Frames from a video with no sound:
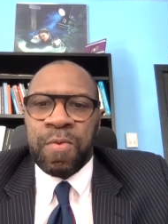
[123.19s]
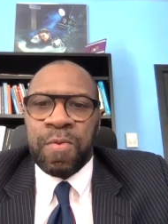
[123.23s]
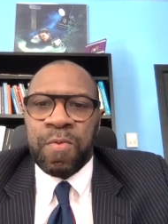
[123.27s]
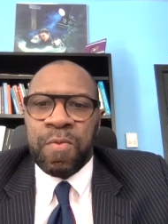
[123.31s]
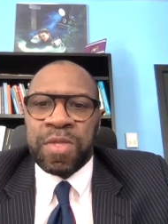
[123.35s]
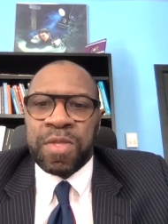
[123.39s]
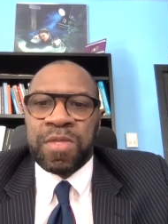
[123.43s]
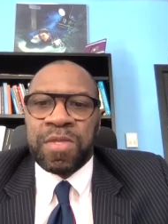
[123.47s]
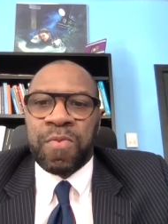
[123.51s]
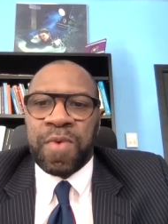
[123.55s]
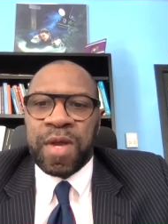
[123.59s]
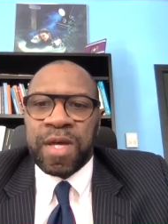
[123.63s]

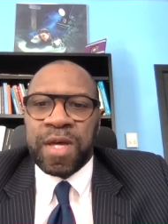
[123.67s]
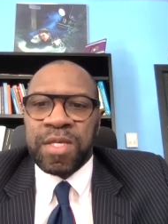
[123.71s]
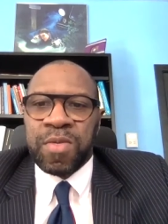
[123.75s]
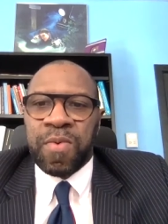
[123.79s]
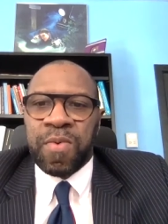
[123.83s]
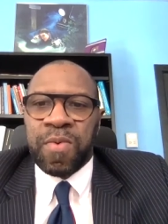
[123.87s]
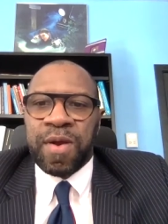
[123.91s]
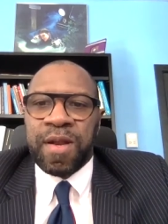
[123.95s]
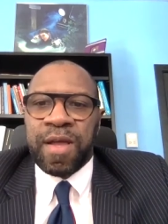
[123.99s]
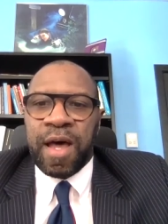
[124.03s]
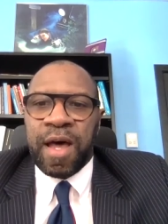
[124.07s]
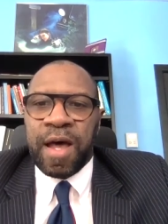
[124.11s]
with the
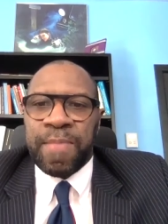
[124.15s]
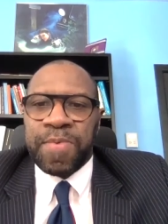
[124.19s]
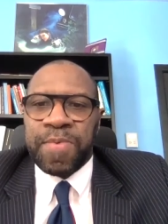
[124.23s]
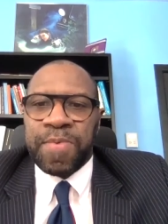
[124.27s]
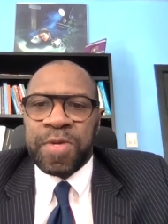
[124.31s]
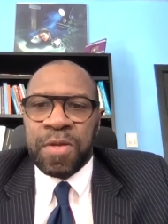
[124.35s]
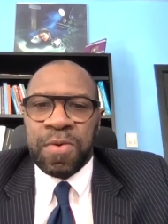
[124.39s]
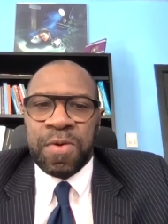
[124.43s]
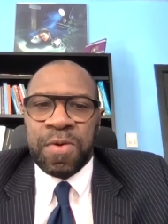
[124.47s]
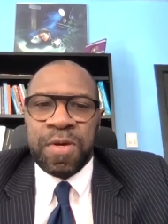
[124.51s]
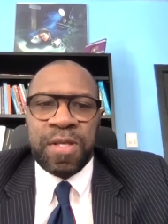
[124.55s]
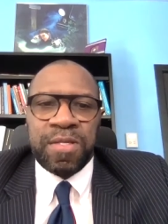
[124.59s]
Restaurant
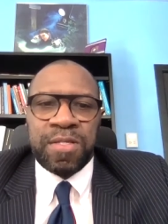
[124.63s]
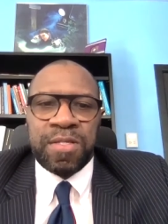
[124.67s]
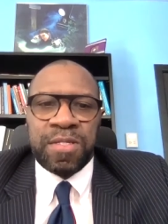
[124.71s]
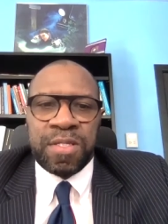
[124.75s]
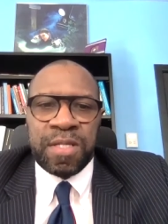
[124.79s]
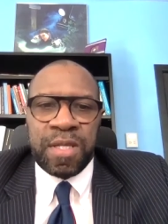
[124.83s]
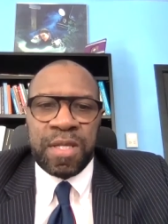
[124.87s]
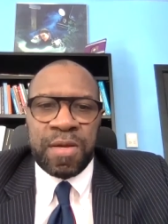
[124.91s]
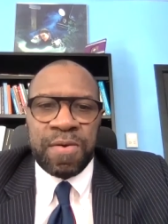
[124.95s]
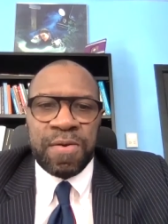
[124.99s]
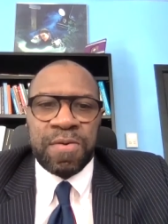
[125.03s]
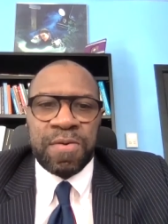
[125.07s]
Opportunity
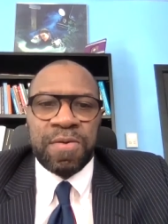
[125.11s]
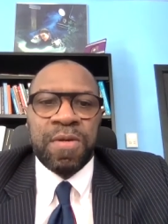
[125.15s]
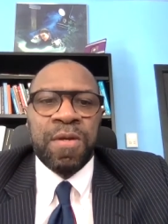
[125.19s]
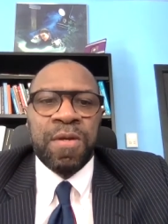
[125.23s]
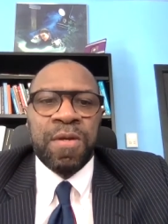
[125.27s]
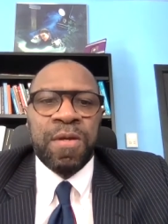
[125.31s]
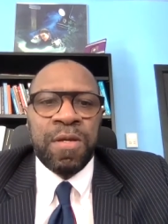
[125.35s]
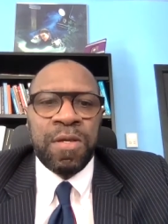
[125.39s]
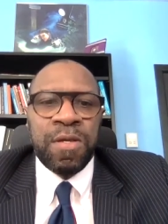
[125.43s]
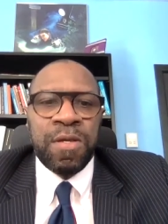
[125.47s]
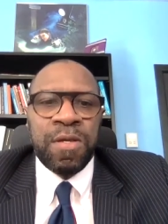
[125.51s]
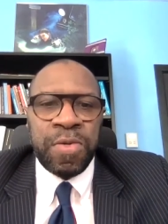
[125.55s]
Center
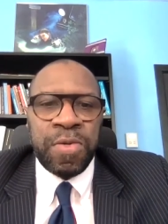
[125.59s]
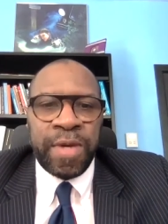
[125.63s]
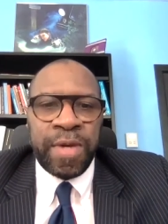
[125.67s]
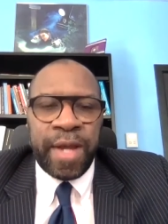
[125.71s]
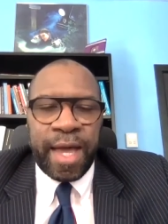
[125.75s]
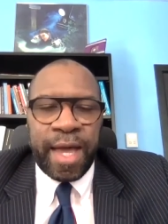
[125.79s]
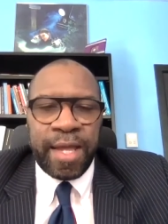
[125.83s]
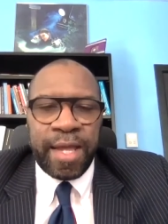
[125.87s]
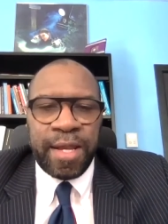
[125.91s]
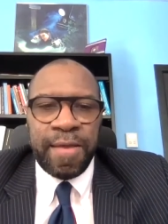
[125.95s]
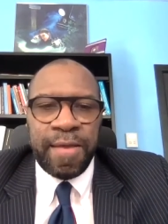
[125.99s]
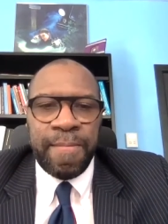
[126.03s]

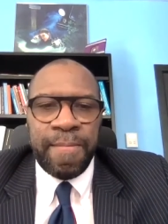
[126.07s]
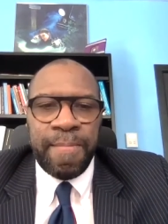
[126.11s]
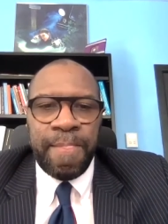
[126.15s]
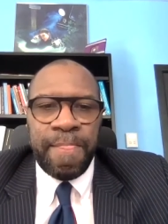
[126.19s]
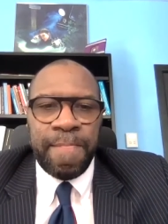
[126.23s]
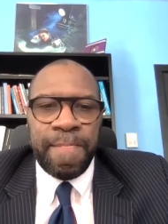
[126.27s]
United,